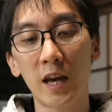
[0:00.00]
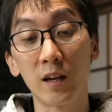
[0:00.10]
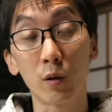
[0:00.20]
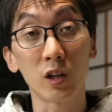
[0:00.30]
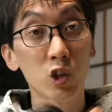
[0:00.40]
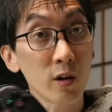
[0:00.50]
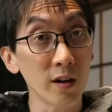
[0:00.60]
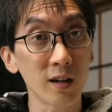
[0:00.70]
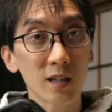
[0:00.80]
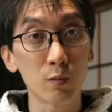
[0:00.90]
and I'm going to
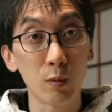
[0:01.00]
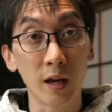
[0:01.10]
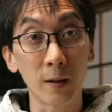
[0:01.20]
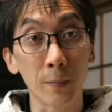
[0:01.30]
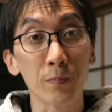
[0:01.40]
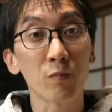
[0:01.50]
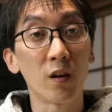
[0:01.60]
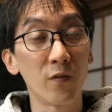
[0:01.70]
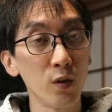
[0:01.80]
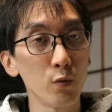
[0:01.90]
try and explain a
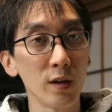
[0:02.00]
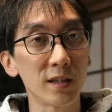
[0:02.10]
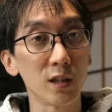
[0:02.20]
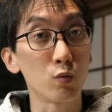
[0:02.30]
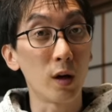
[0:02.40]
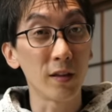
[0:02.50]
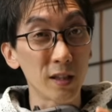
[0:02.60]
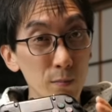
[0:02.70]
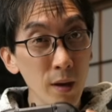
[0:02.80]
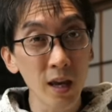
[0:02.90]
few reasons why
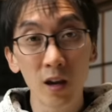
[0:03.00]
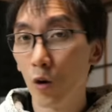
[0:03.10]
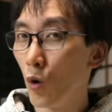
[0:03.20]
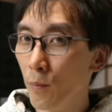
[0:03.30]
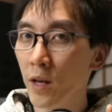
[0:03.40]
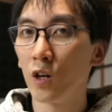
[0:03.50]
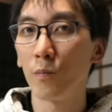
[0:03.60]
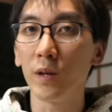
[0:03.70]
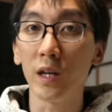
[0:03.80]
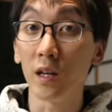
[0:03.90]
this may or may
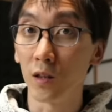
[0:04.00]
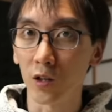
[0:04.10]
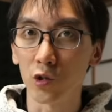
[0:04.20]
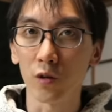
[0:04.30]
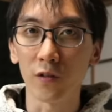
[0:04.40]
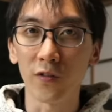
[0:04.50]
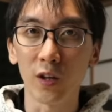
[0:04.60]
not be the controller for